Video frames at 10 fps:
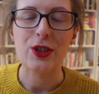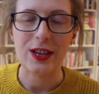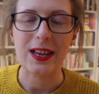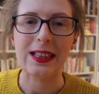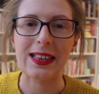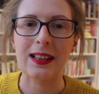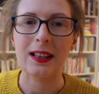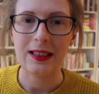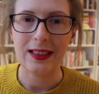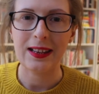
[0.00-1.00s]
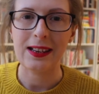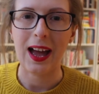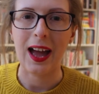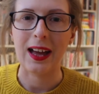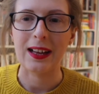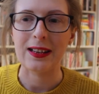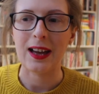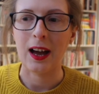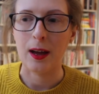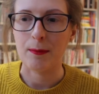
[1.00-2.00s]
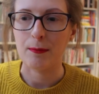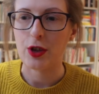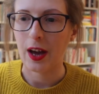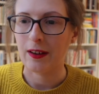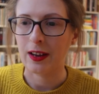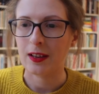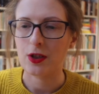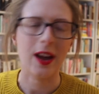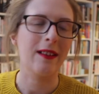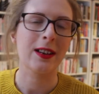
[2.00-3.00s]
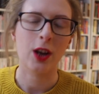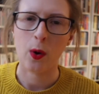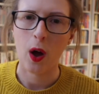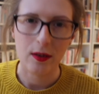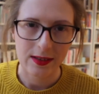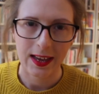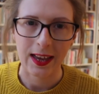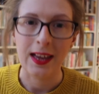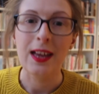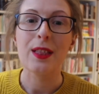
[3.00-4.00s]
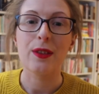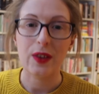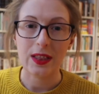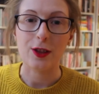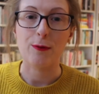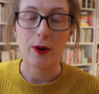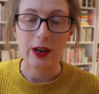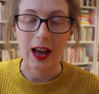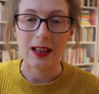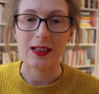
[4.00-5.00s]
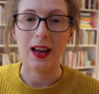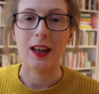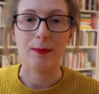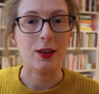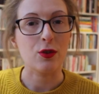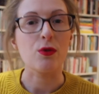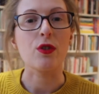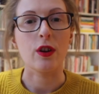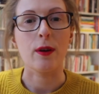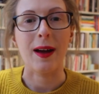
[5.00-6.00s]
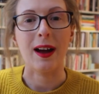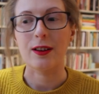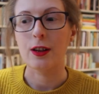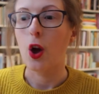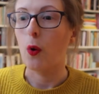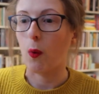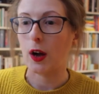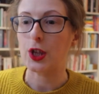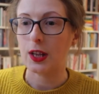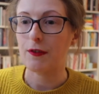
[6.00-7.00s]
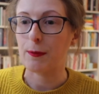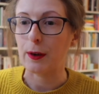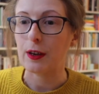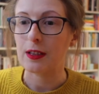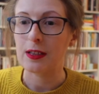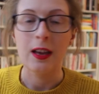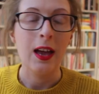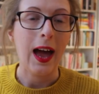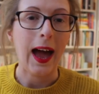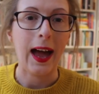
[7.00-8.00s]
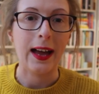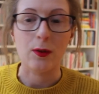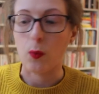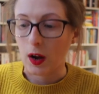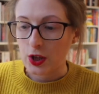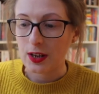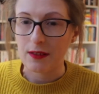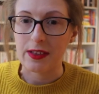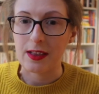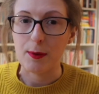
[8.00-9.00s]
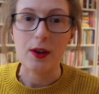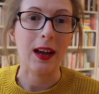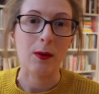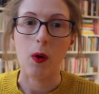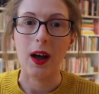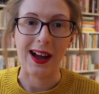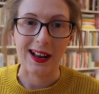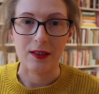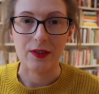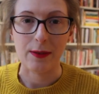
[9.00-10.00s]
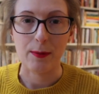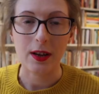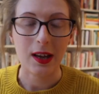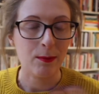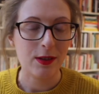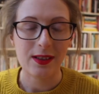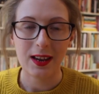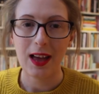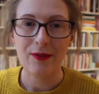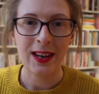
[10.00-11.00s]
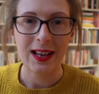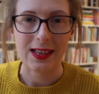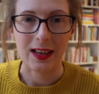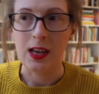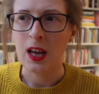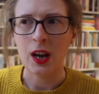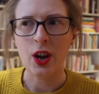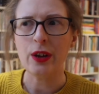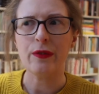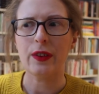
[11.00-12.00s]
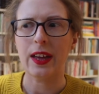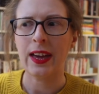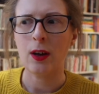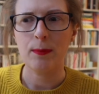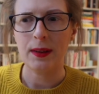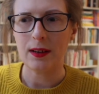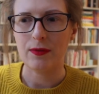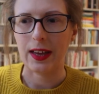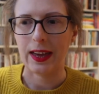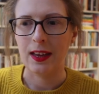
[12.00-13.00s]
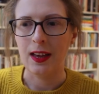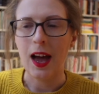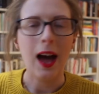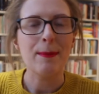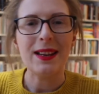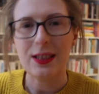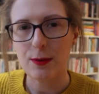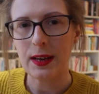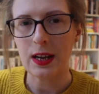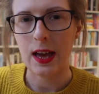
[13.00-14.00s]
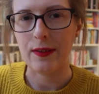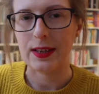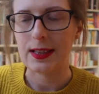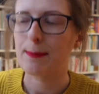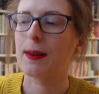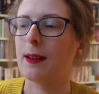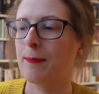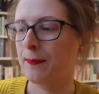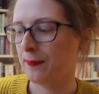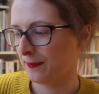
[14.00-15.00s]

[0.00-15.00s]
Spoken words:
she is in London and I'm hosting the Vintage podcast, and I'm going to talk to her about why she loves books and why she loves this book and why I love this book, and we're just going to have a natter and hopefully it'll be lovely. I'm a little bit nervous, but